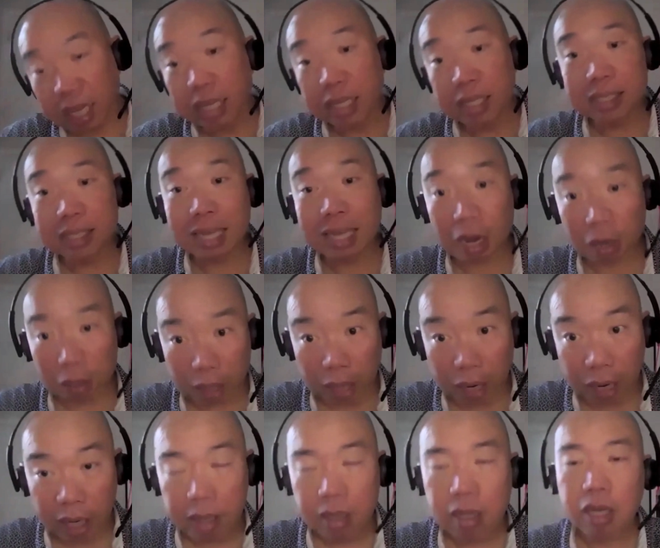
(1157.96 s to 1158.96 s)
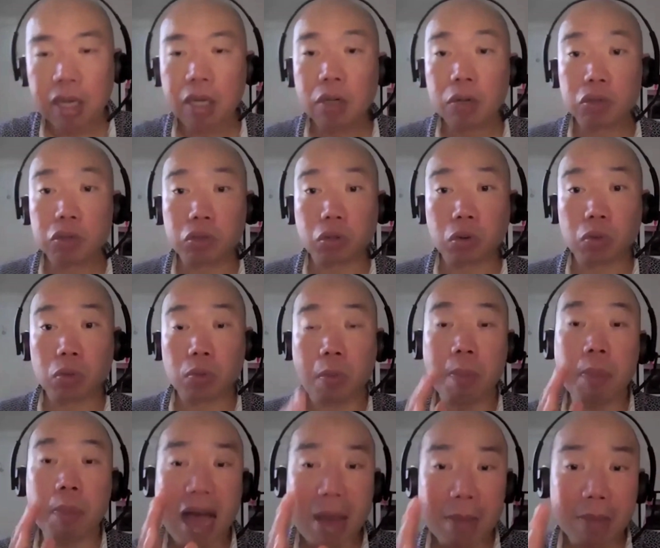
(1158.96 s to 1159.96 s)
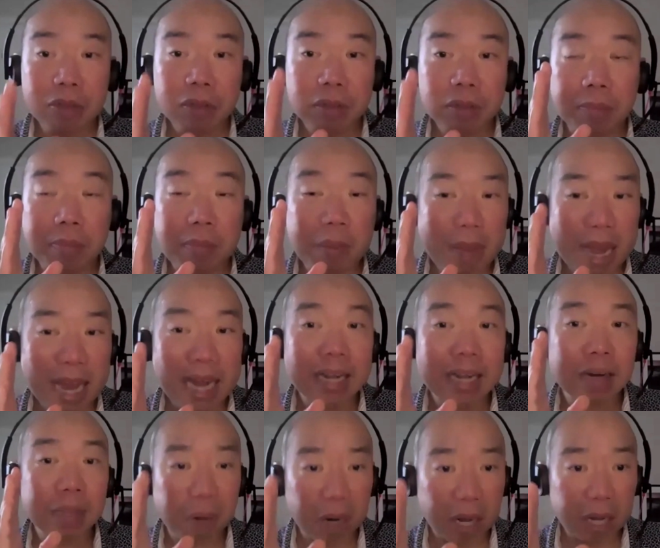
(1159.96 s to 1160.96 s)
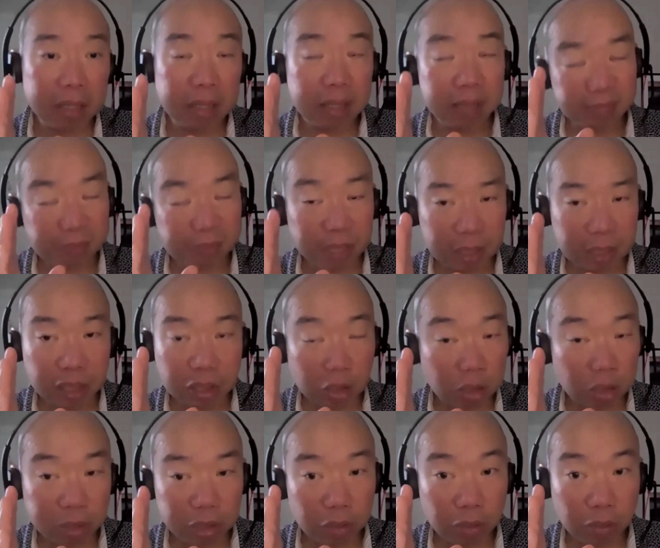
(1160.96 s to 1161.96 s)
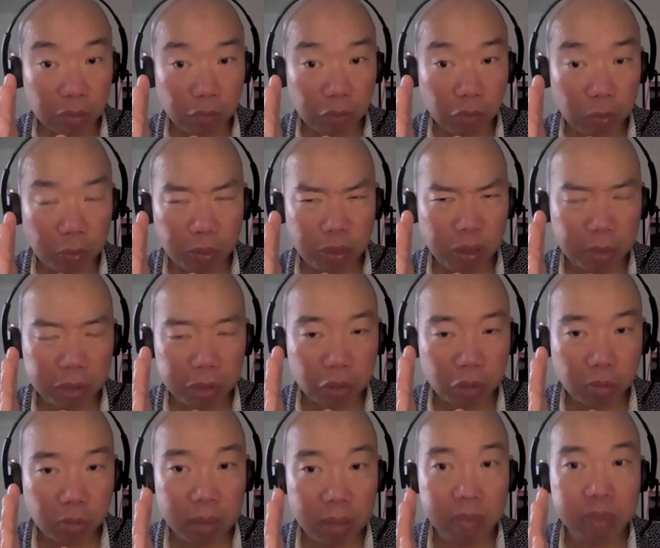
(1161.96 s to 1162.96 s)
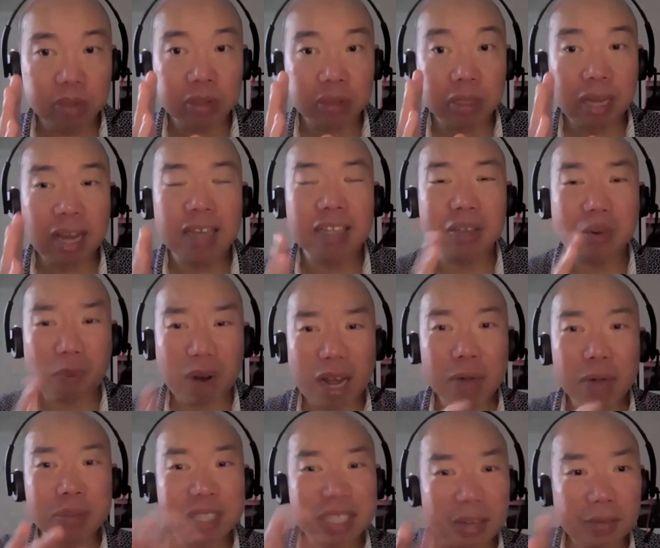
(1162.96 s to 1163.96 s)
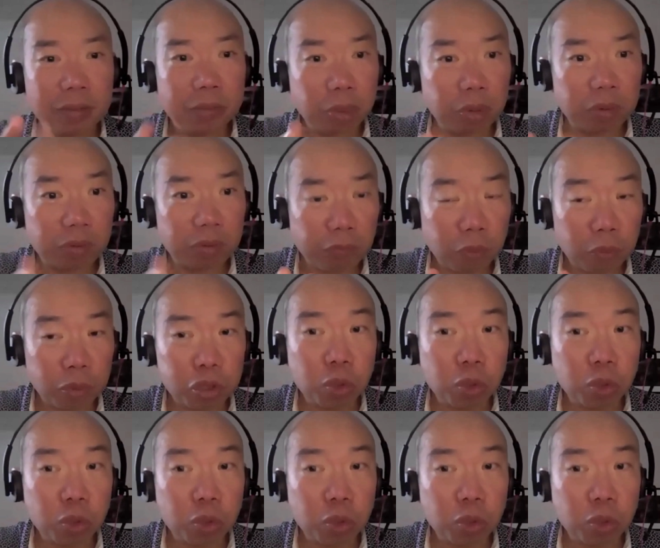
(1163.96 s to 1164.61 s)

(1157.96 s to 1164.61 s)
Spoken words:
it is alkaline. So mammalian blood, this is going to be true for pretty much all mammals, is around 7.4.